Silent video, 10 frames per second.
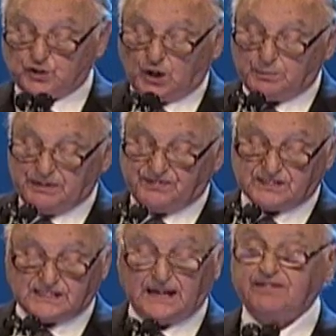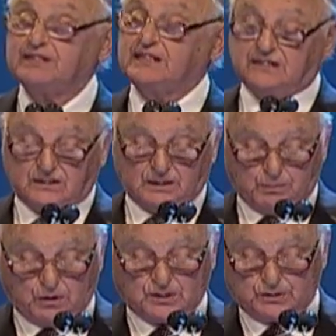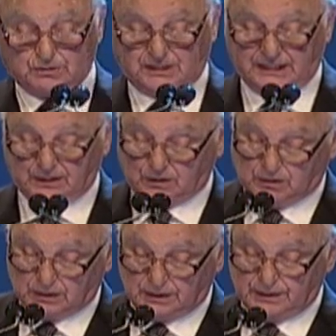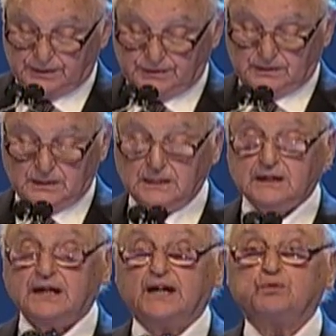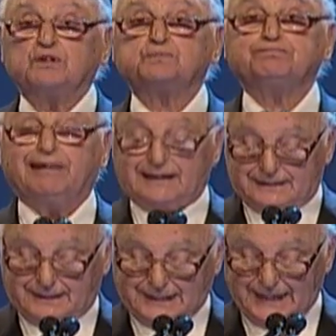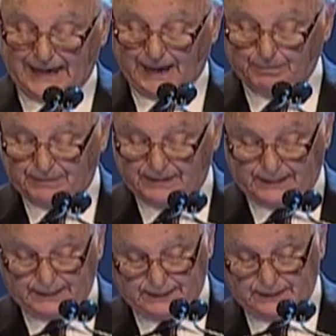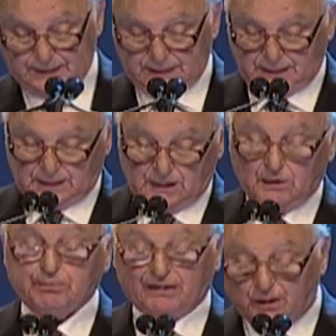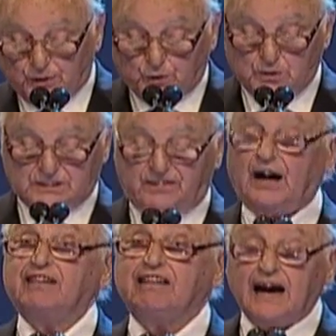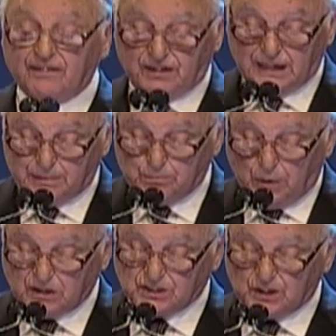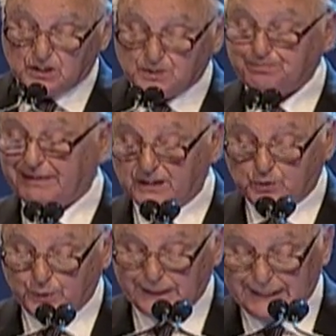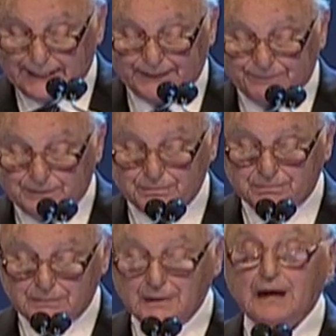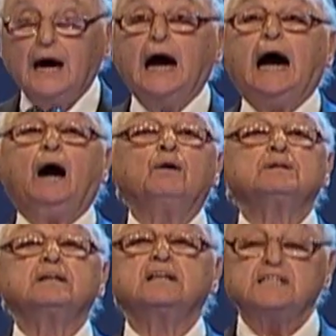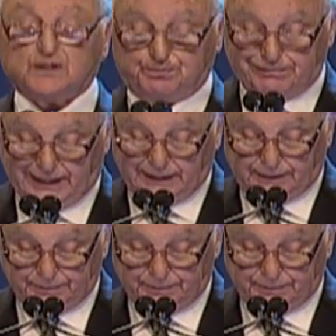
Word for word: joined me for services at the Moscow synagogue. It was practically empty. But the news of our arrival in Moscow spread quickly. How did it spread?